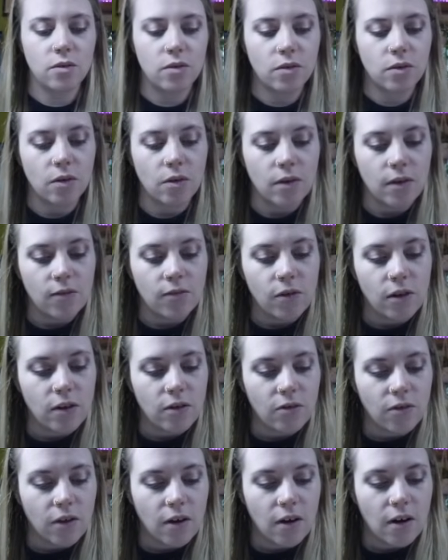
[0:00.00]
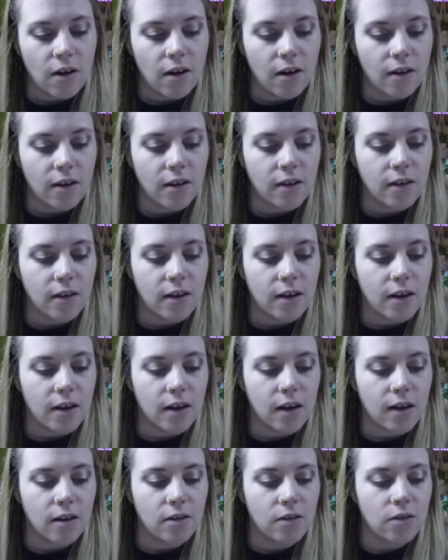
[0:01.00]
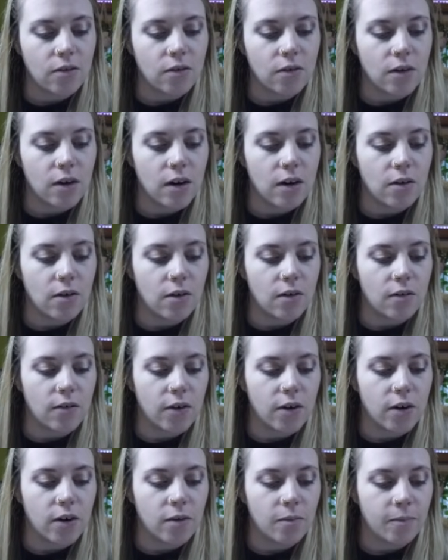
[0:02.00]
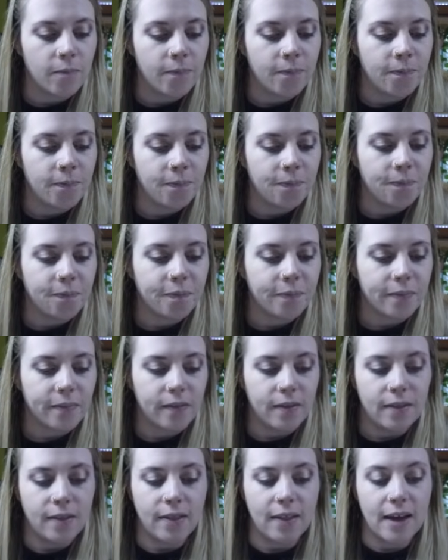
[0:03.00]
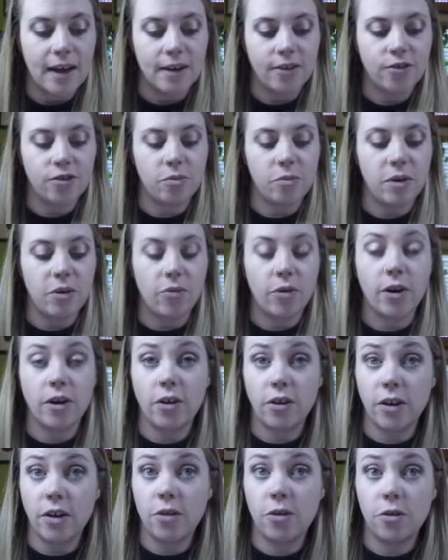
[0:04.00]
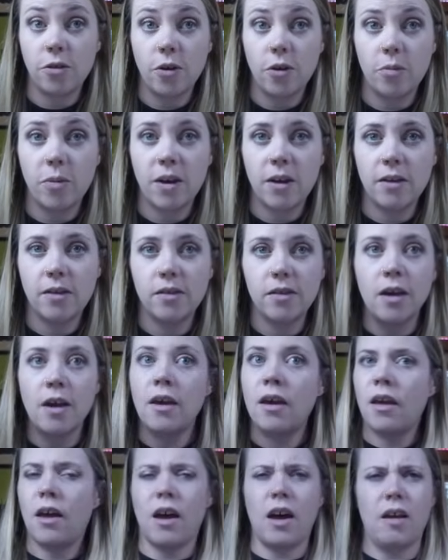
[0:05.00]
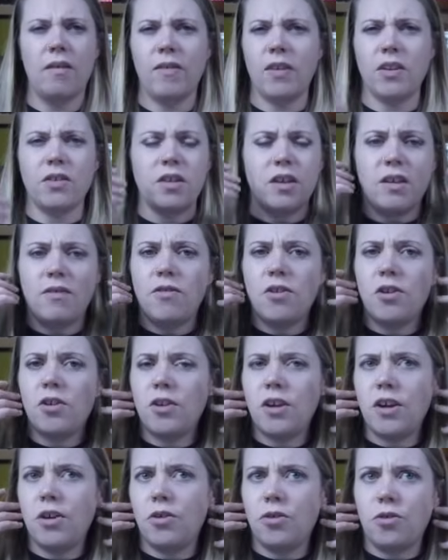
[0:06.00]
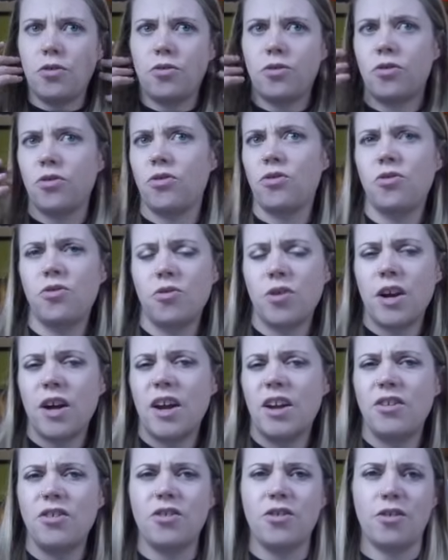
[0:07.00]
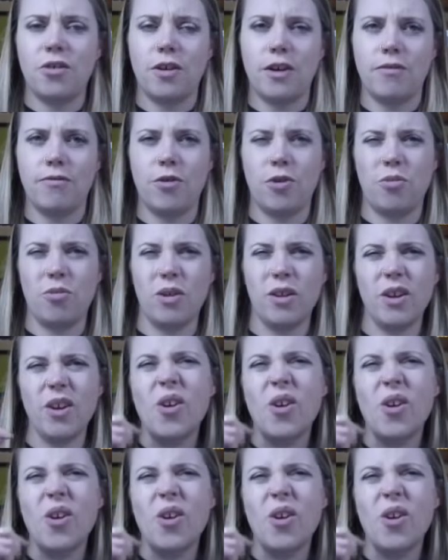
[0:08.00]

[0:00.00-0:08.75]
So if we draw a line straight over, that should be where your earlobe is. Obviously, if your ears are stretched or if you're really